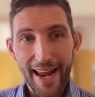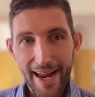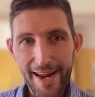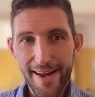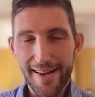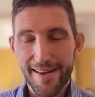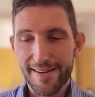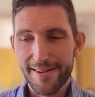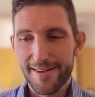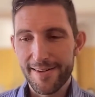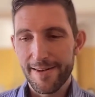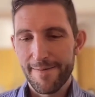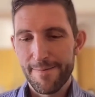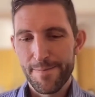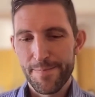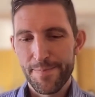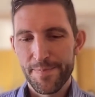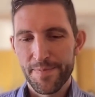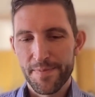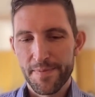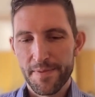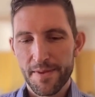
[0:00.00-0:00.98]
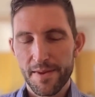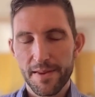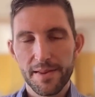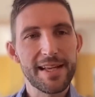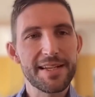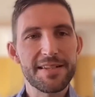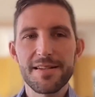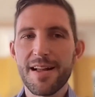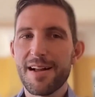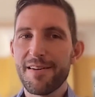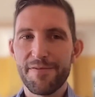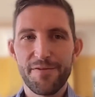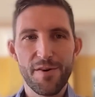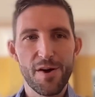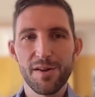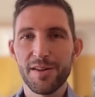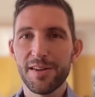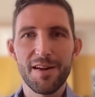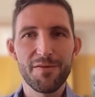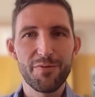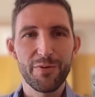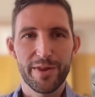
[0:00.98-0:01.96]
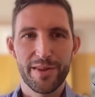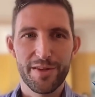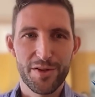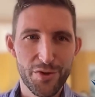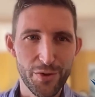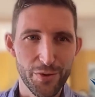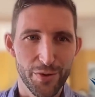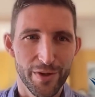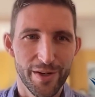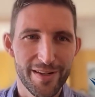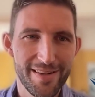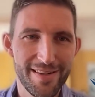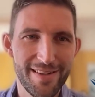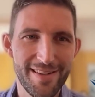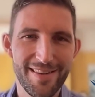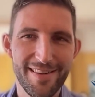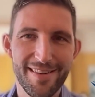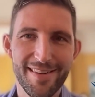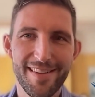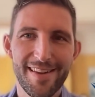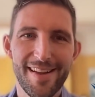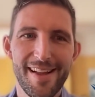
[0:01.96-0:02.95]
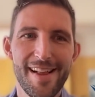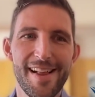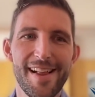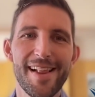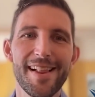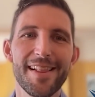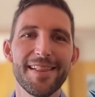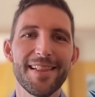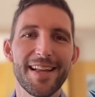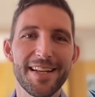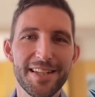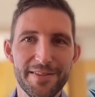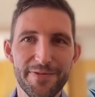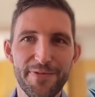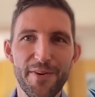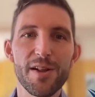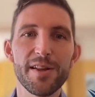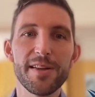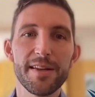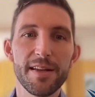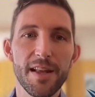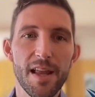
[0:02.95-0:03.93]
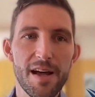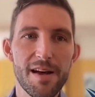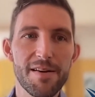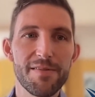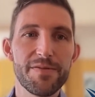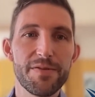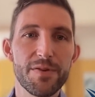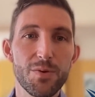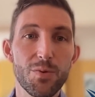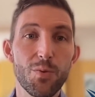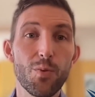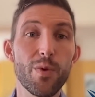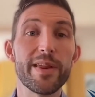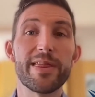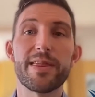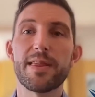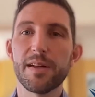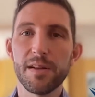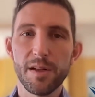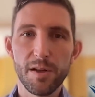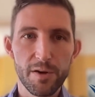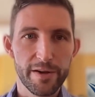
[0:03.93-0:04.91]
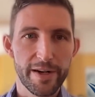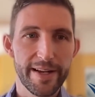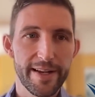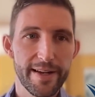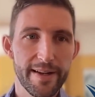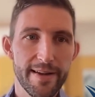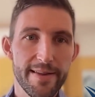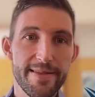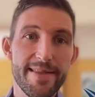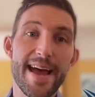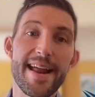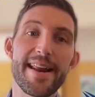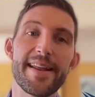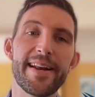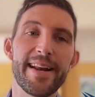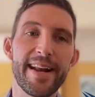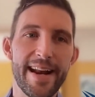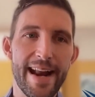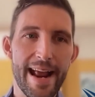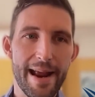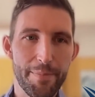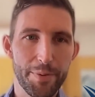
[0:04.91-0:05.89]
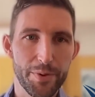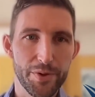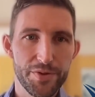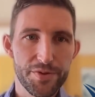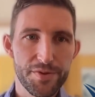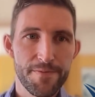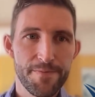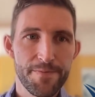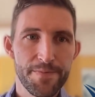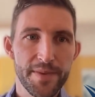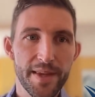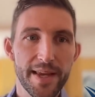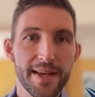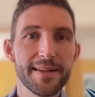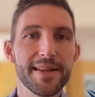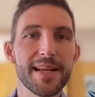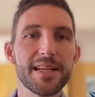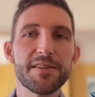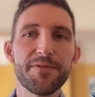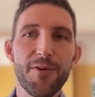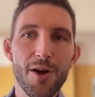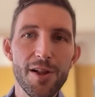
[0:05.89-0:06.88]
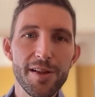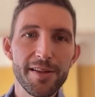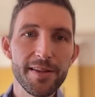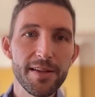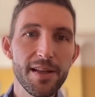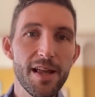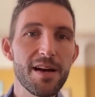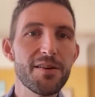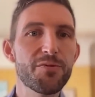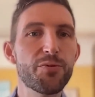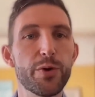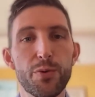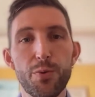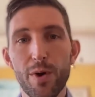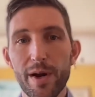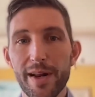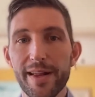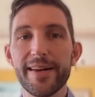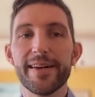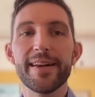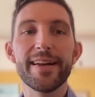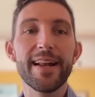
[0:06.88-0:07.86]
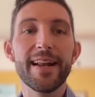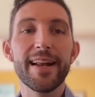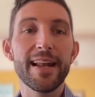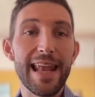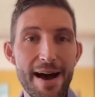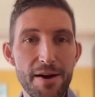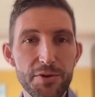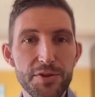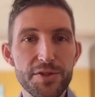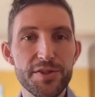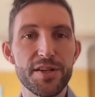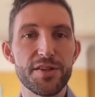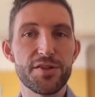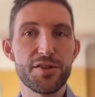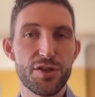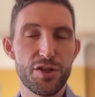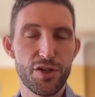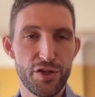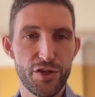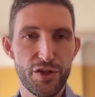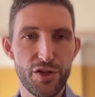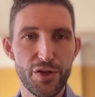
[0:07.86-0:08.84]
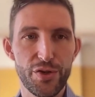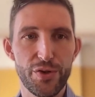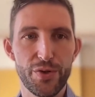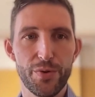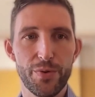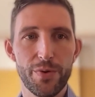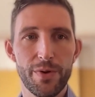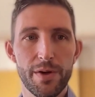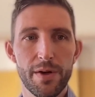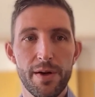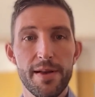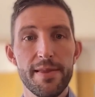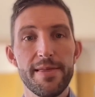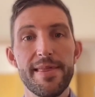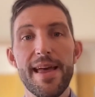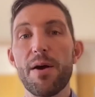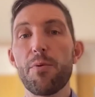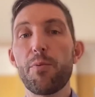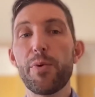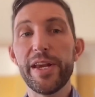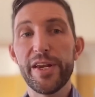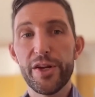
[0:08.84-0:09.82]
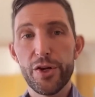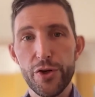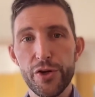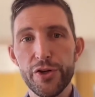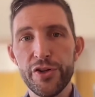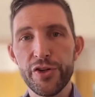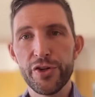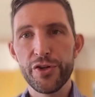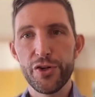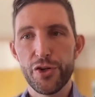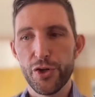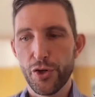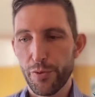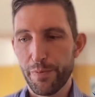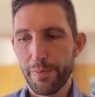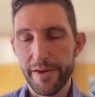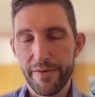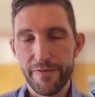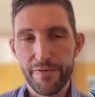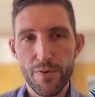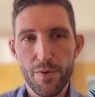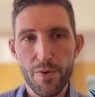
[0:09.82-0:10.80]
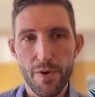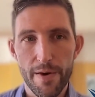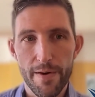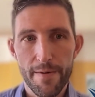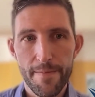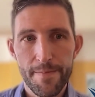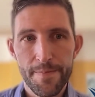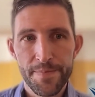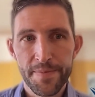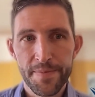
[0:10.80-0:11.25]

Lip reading: And let's not fall in love with the tool. Let's fall in love with the learning that it enables. And let's fall in love with what it allows us to do that we couldn't do before.